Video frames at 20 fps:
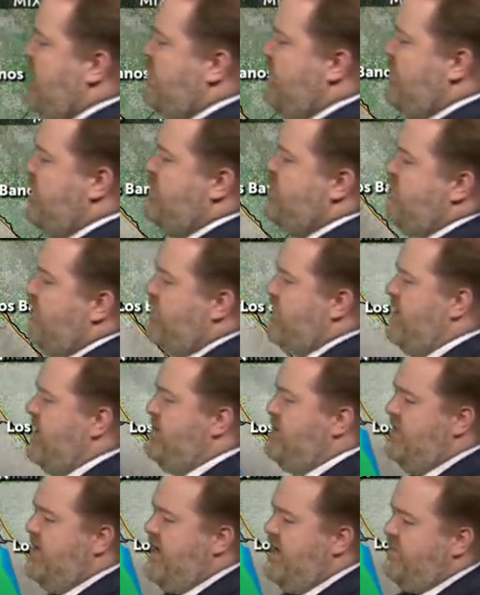the increase
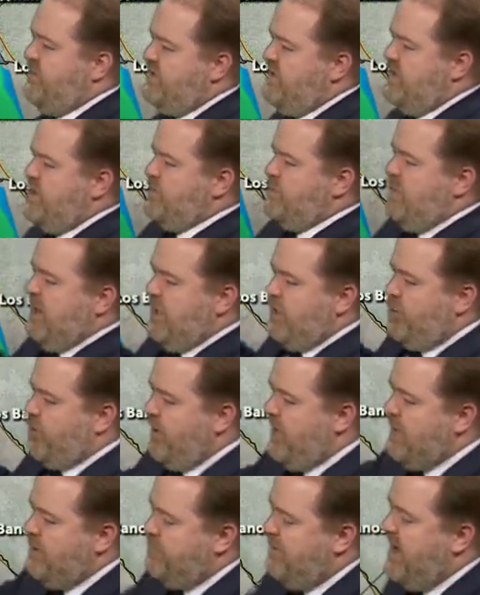overnight tonight, and we see this big
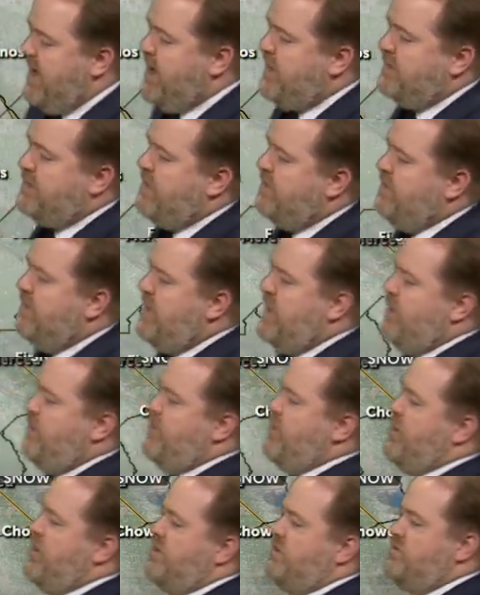green band come in. I don't
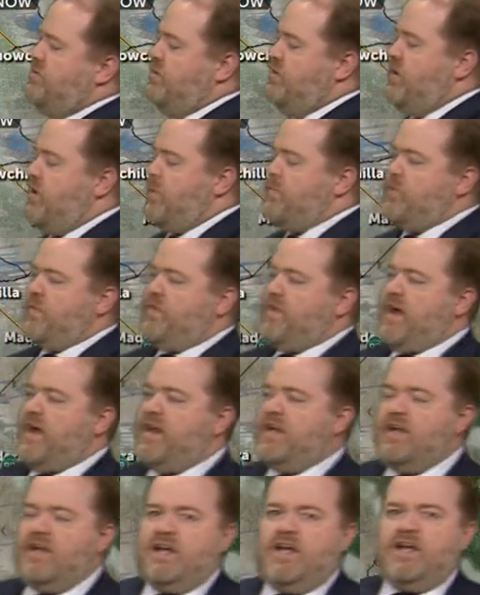want you to get too alarmed with
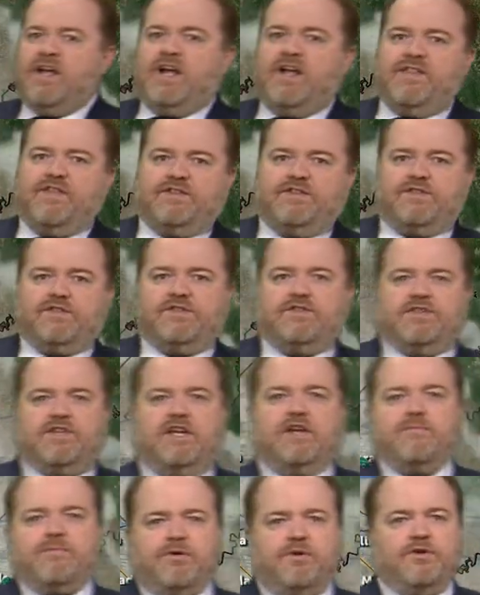that. This is
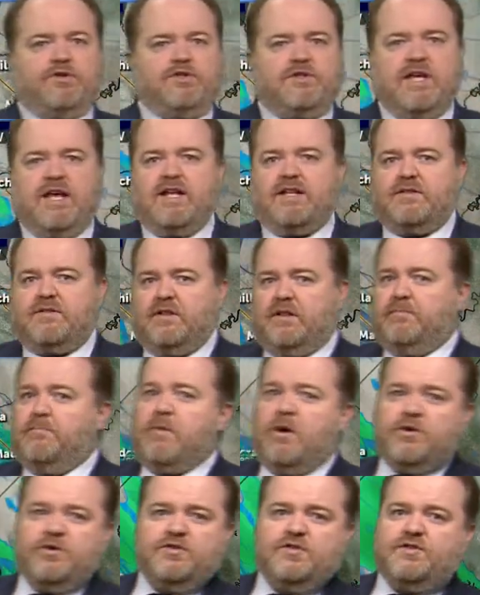going to produce at
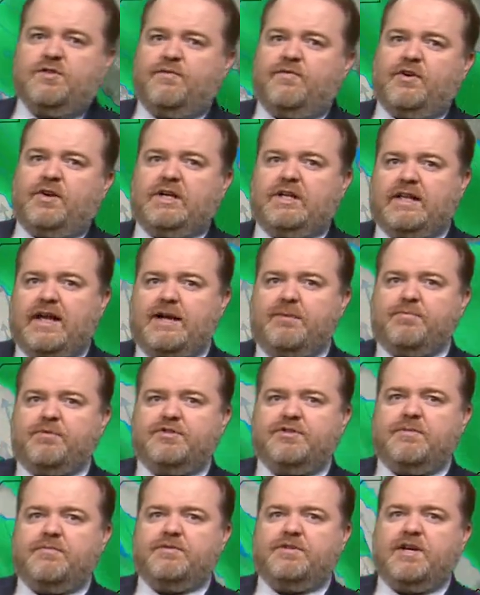most some very light
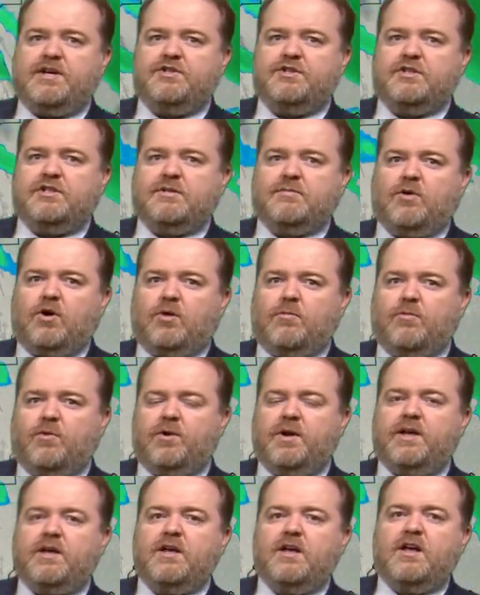precipitation tomorrow
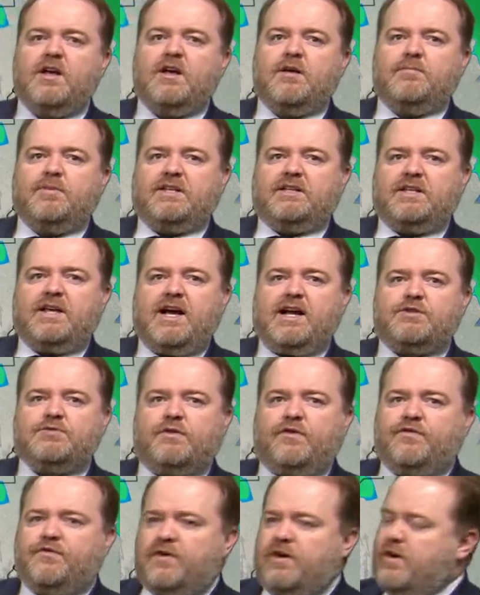morning, but the
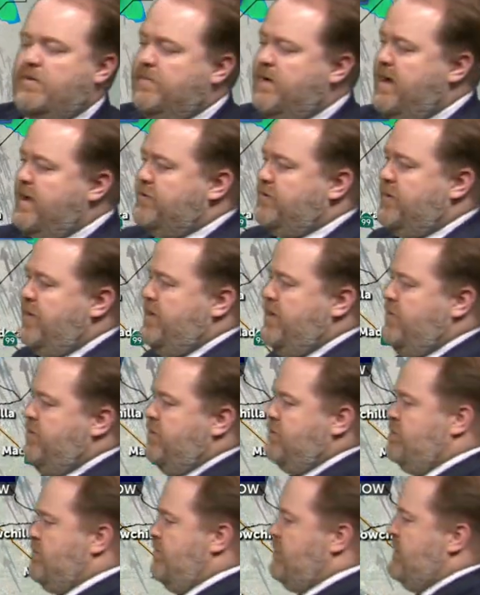actual frontal boundary,
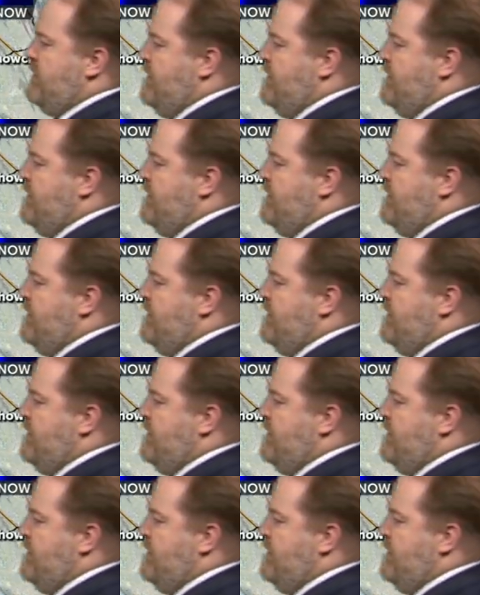which will